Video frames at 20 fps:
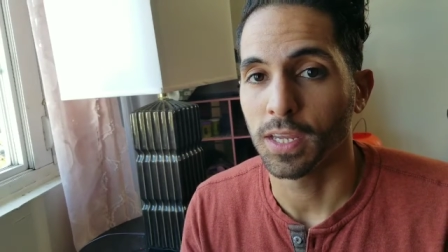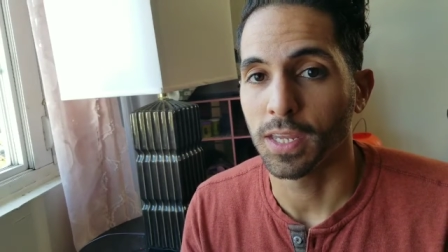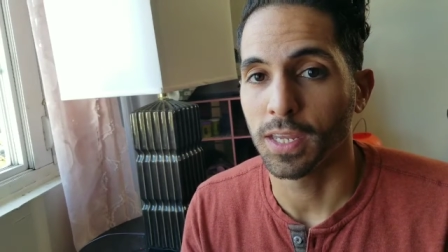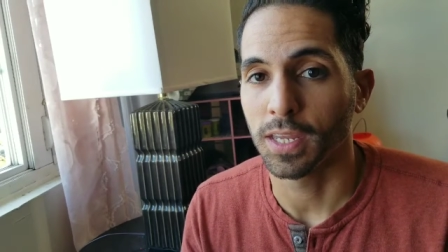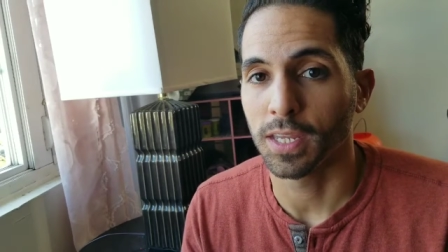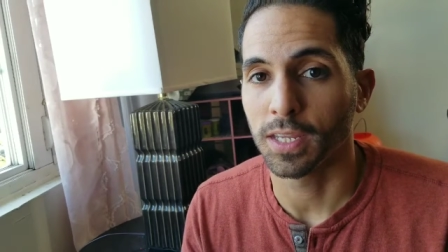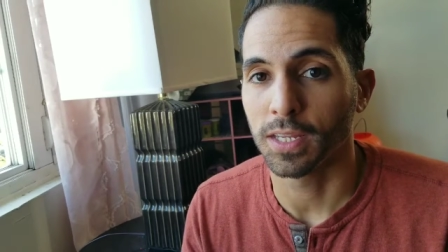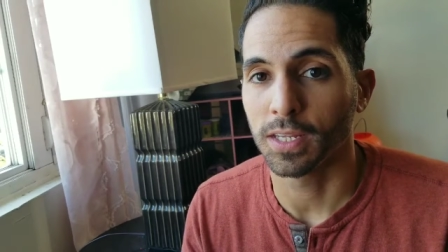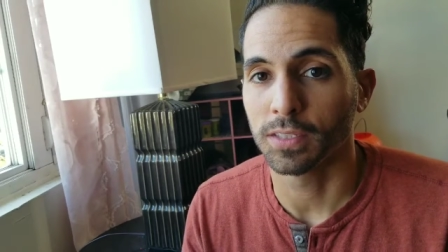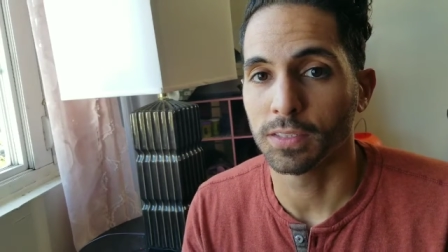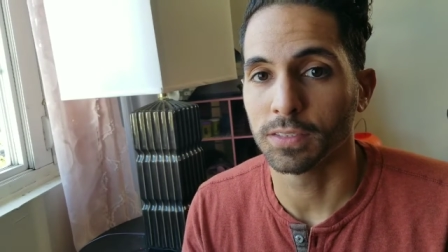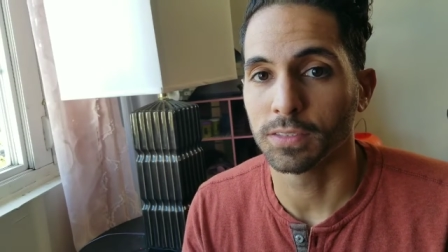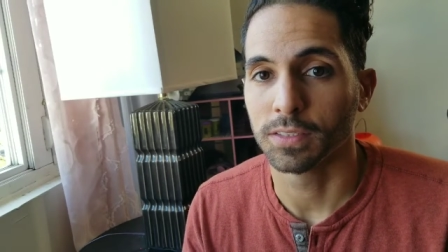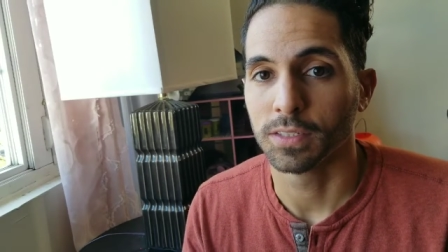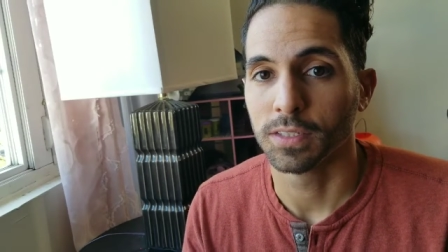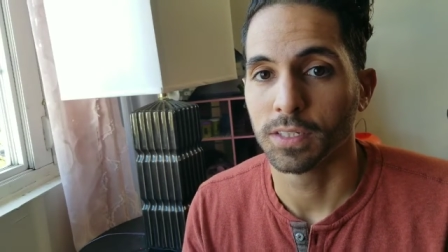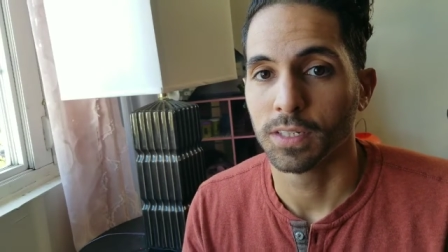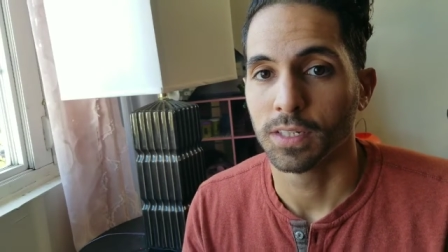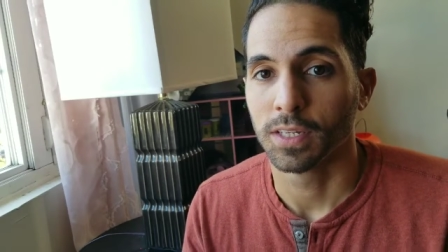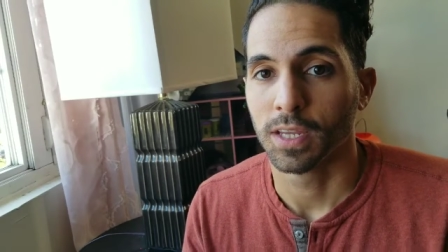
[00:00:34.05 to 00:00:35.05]
and
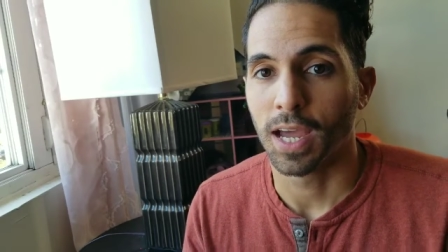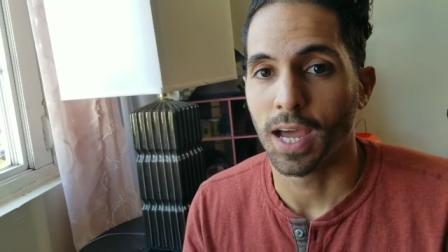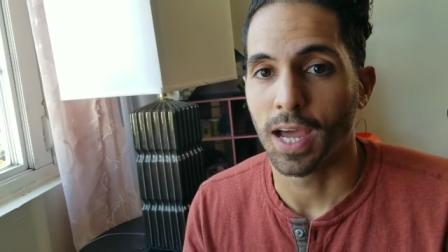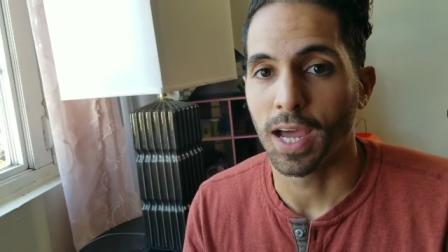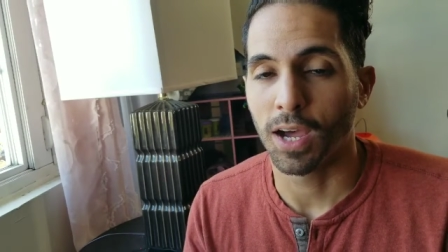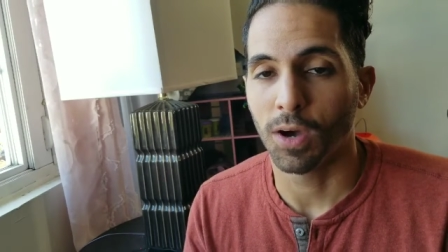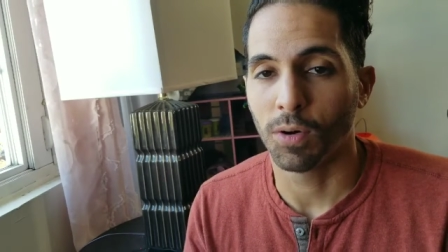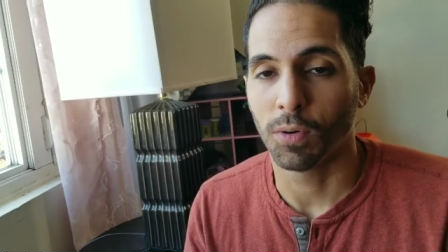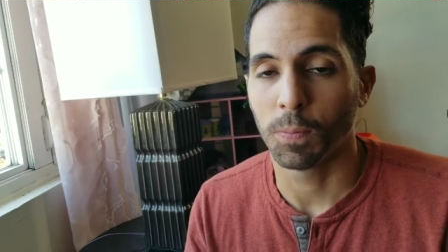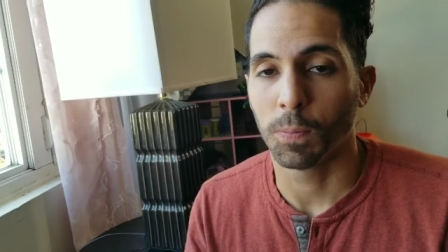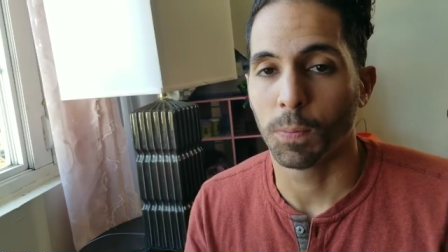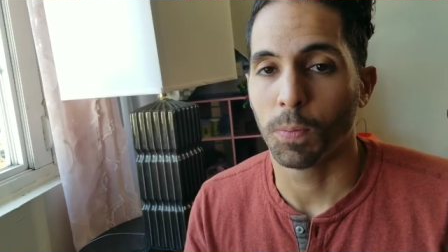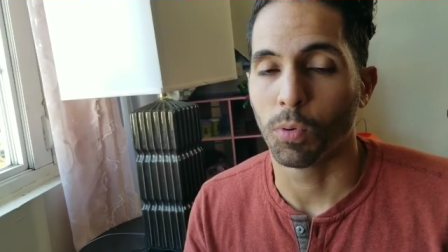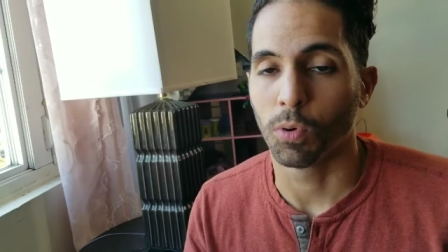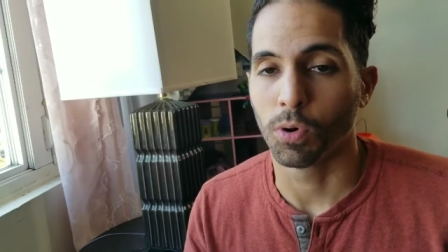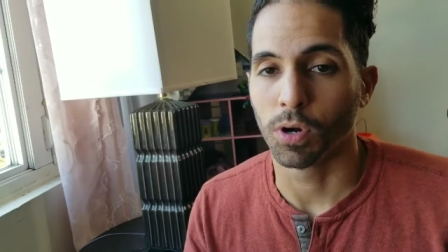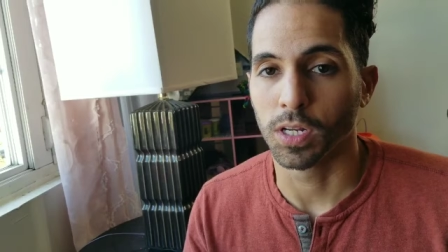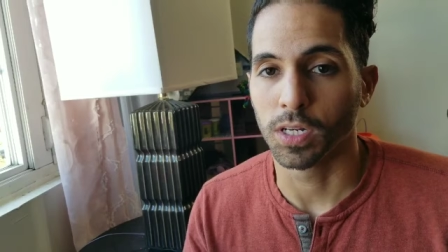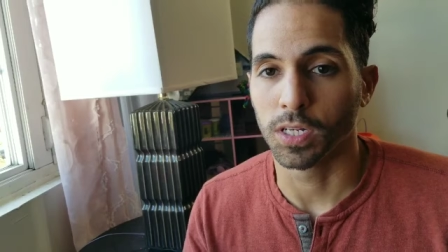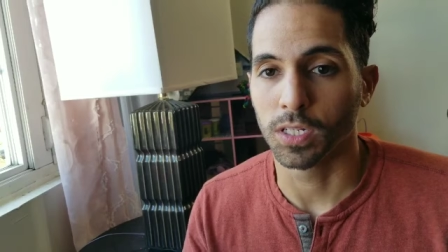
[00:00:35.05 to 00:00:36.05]
how
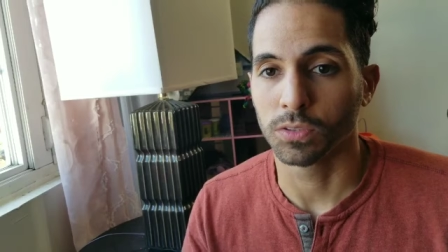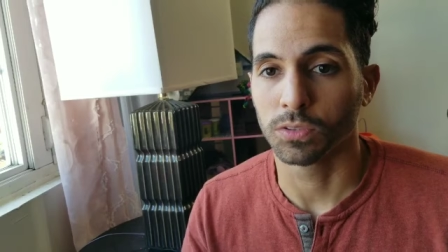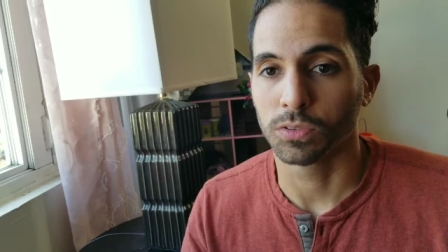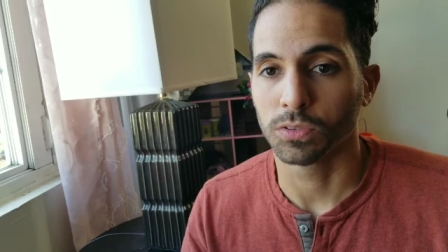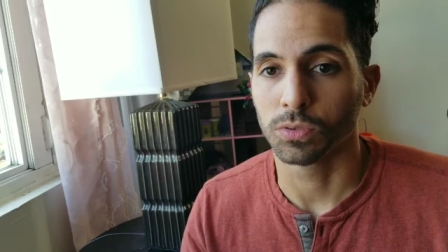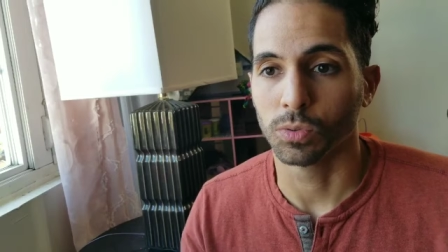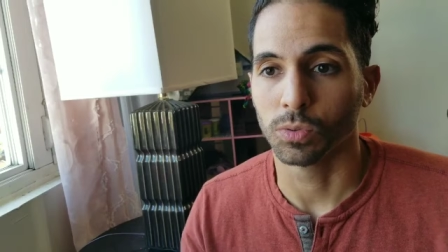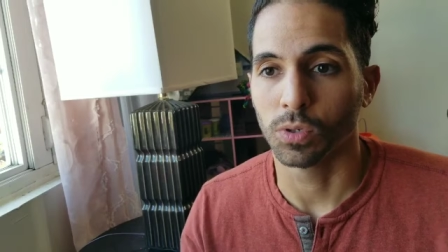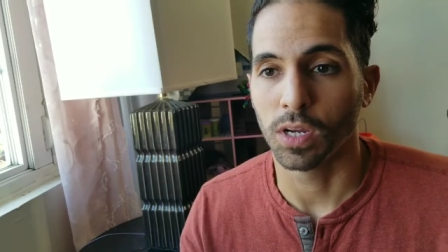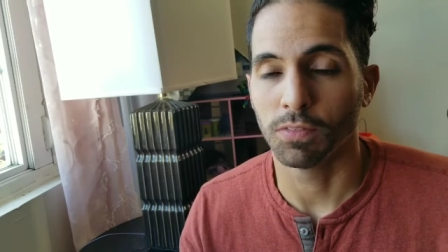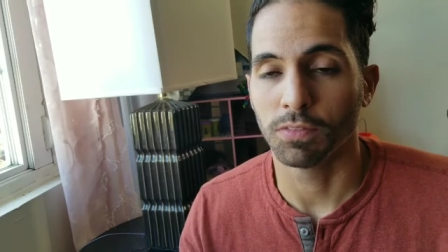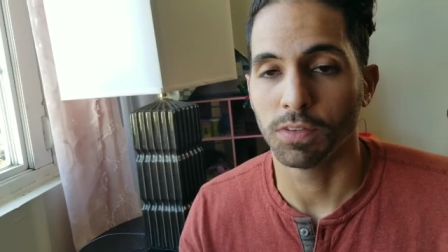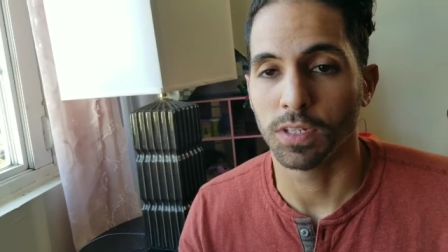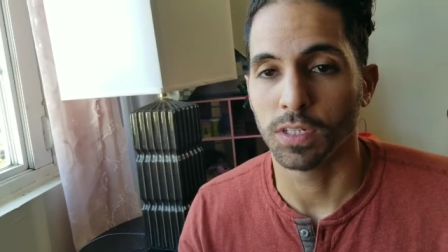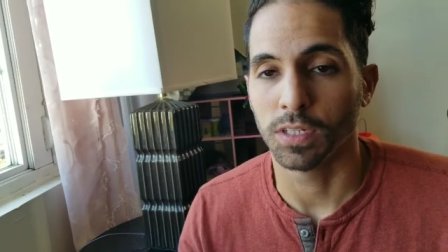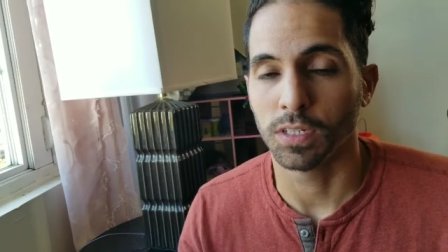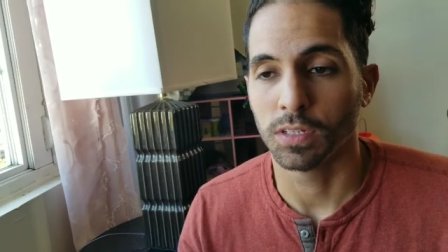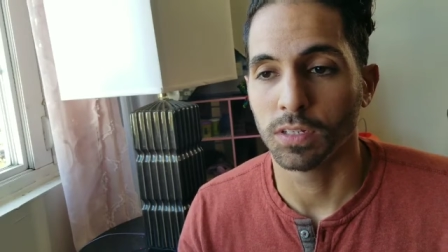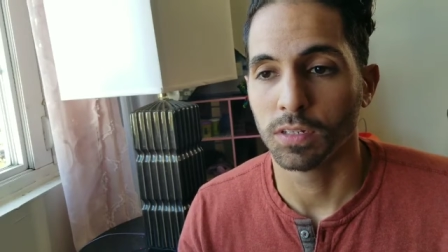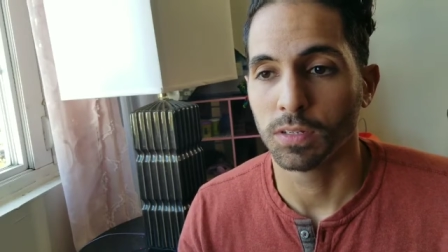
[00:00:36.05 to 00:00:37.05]
important it is to
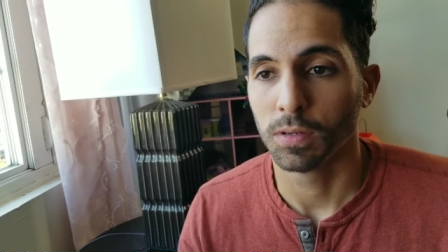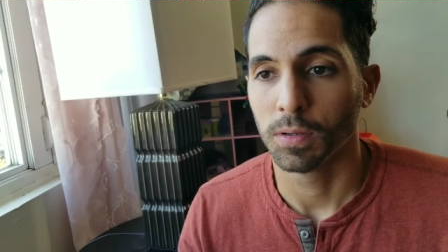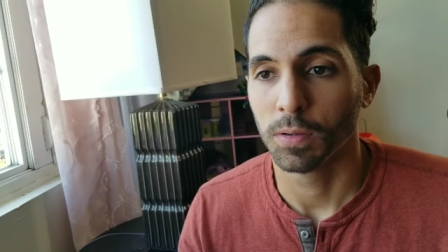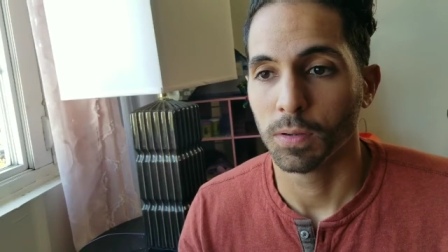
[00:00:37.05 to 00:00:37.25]
every,